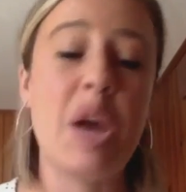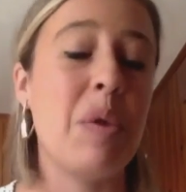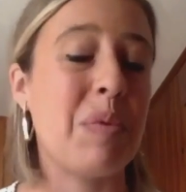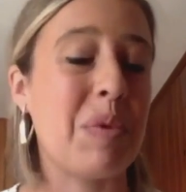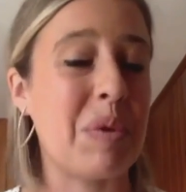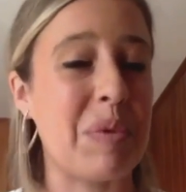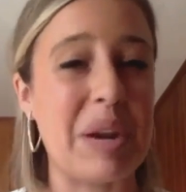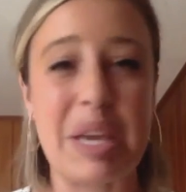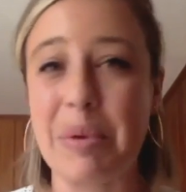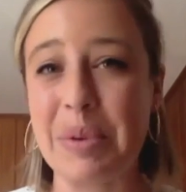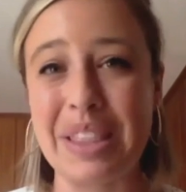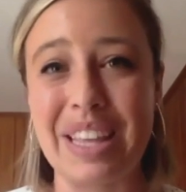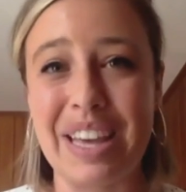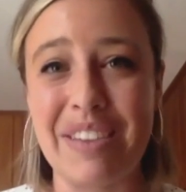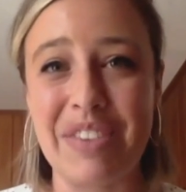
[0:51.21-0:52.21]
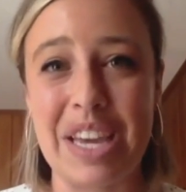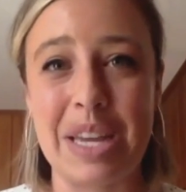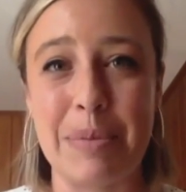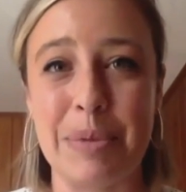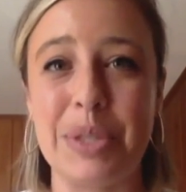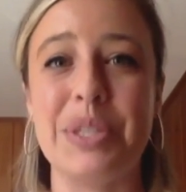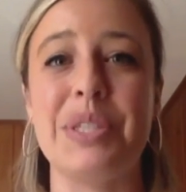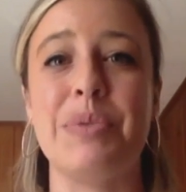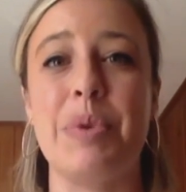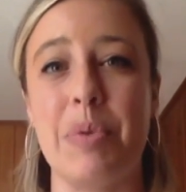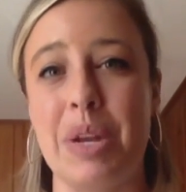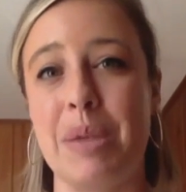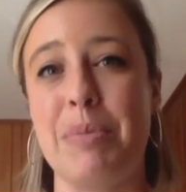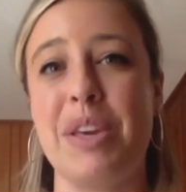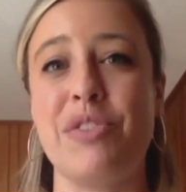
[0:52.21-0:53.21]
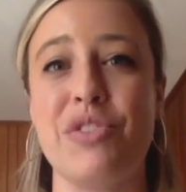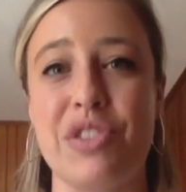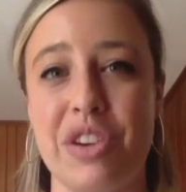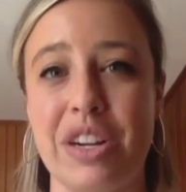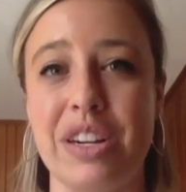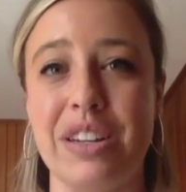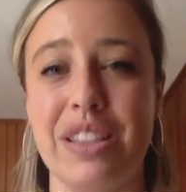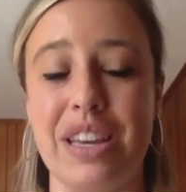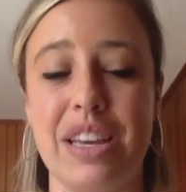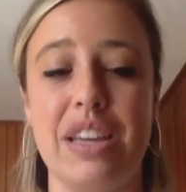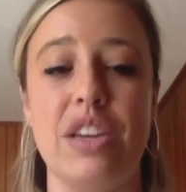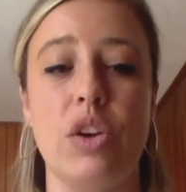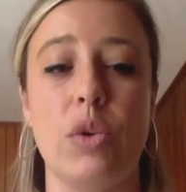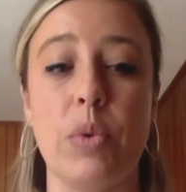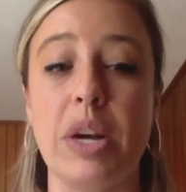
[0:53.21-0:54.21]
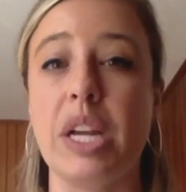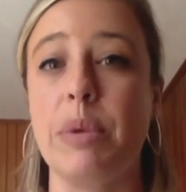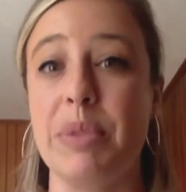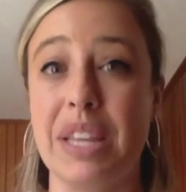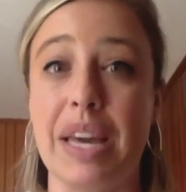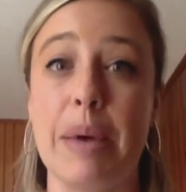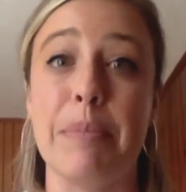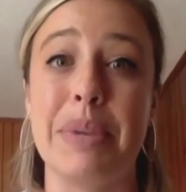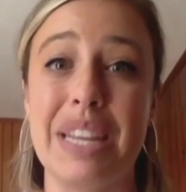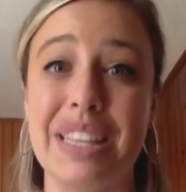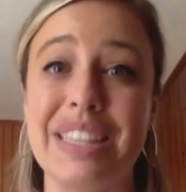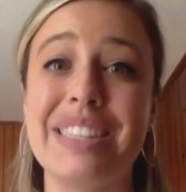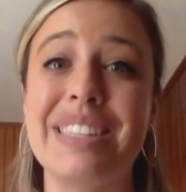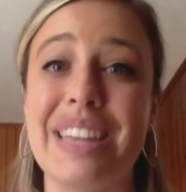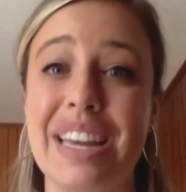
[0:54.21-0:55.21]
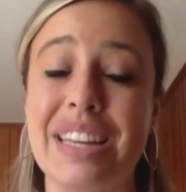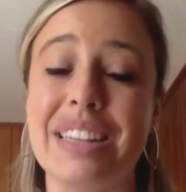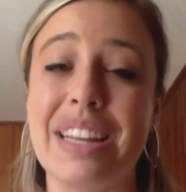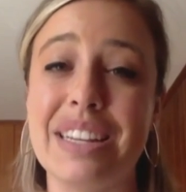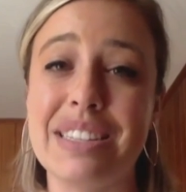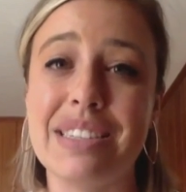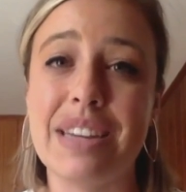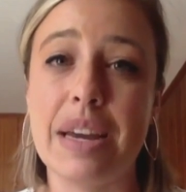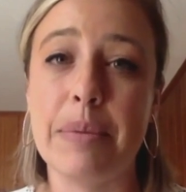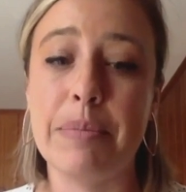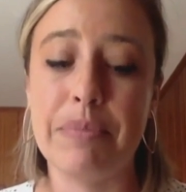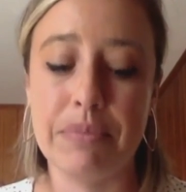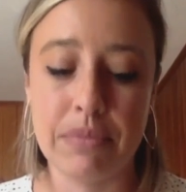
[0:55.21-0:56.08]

We're working with a lot of animals, so we want to make sure that you're working with a company that's taken that step.